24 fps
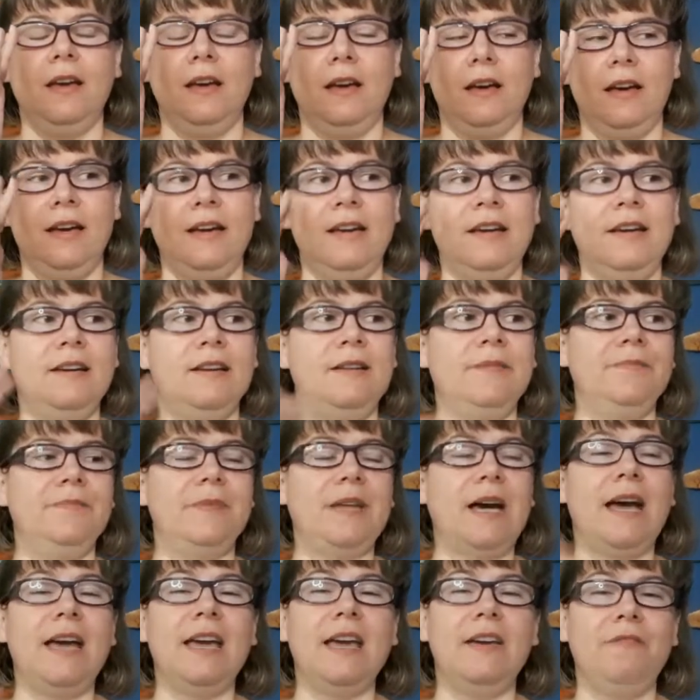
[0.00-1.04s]

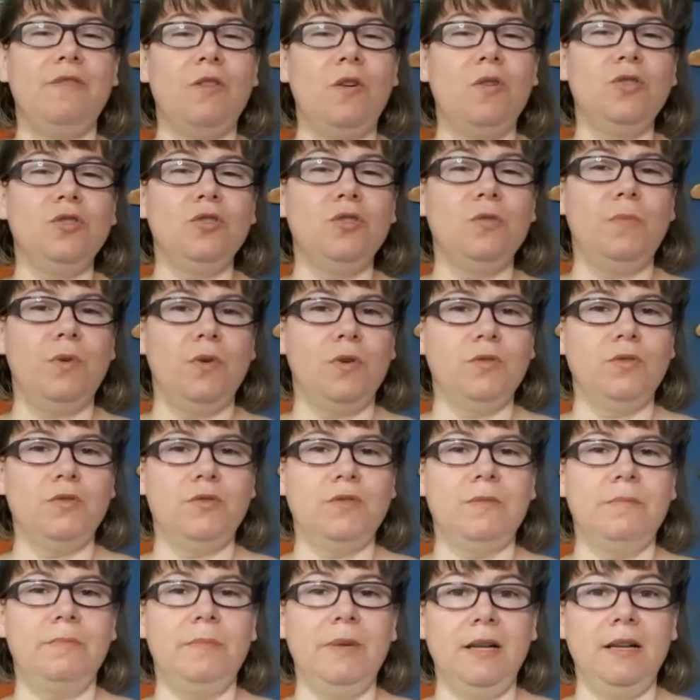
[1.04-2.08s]
I have also bought
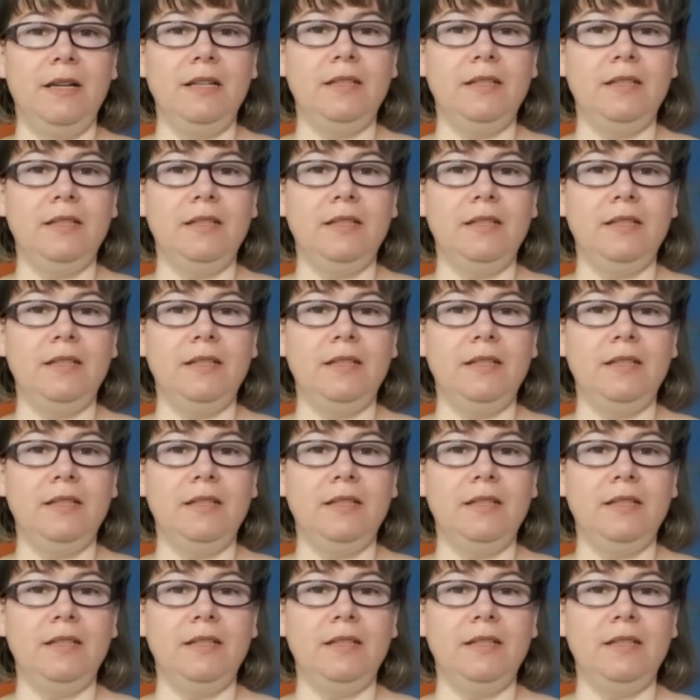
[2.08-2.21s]
the Billy